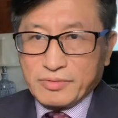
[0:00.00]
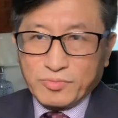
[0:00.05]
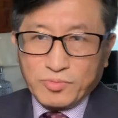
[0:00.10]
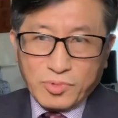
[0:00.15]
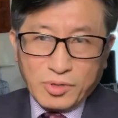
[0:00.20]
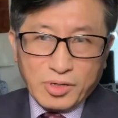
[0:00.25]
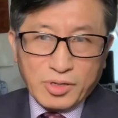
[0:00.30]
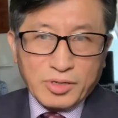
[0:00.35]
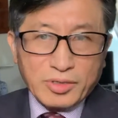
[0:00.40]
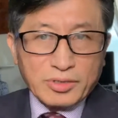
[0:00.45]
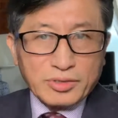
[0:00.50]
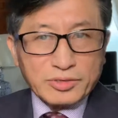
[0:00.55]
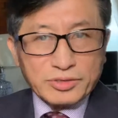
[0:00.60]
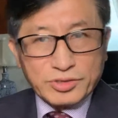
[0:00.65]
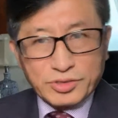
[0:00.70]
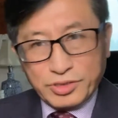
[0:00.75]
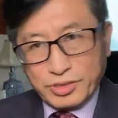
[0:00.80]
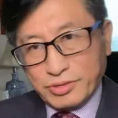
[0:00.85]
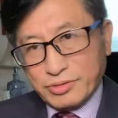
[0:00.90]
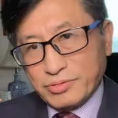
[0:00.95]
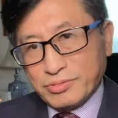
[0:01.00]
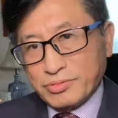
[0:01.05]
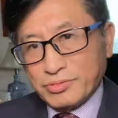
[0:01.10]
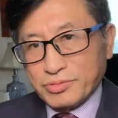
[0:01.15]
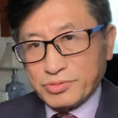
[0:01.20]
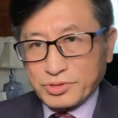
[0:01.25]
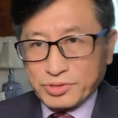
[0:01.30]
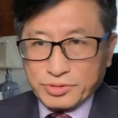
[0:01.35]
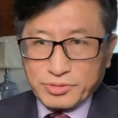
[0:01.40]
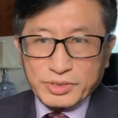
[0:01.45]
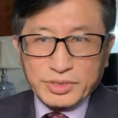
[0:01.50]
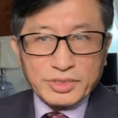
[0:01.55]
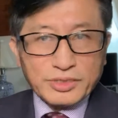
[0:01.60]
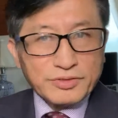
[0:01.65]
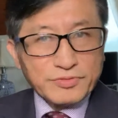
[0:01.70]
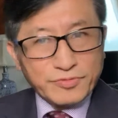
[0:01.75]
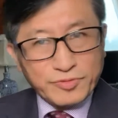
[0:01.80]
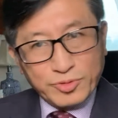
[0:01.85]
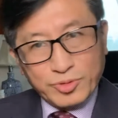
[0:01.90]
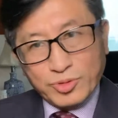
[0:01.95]
1, 2,
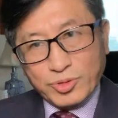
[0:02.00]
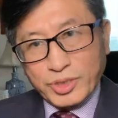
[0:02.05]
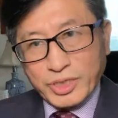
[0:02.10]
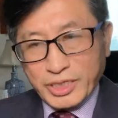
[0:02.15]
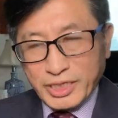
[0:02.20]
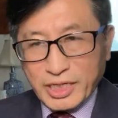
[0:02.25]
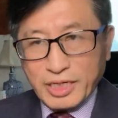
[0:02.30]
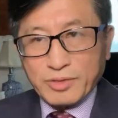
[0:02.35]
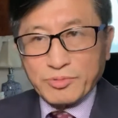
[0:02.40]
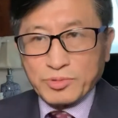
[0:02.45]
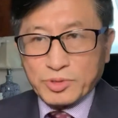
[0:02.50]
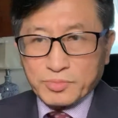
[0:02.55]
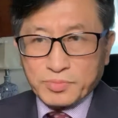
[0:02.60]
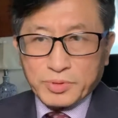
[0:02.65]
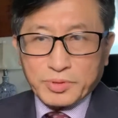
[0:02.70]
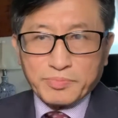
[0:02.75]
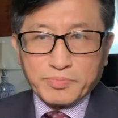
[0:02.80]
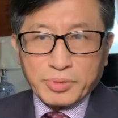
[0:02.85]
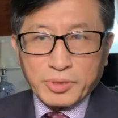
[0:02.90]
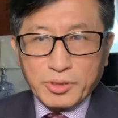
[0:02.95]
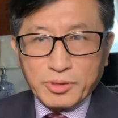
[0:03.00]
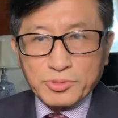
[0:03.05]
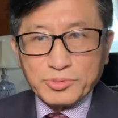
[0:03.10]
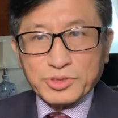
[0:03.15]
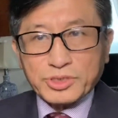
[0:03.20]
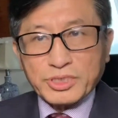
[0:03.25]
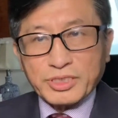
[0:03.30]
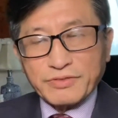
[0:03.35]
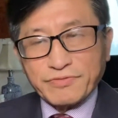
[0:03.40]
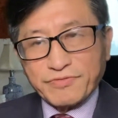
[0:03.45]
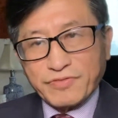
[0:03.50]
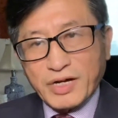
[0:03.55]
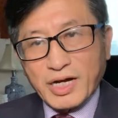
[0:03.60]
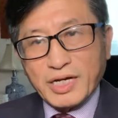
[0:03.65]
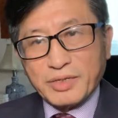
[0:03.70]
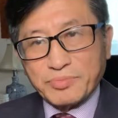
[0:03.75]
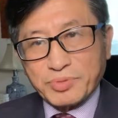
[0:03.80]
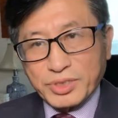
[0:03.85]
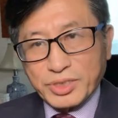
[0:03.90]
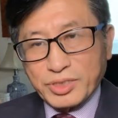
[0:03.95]
3, 4, and now we're proposing
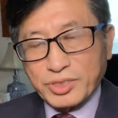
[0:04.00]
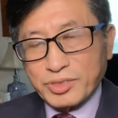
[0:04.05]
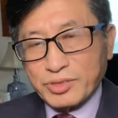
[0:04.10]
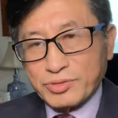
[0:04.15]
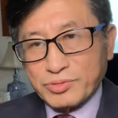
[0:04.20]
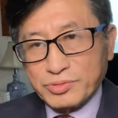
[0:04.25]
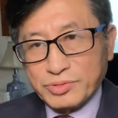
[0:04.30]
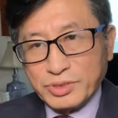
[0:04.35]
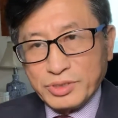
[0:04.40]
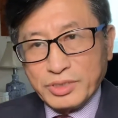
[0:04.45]
5PL,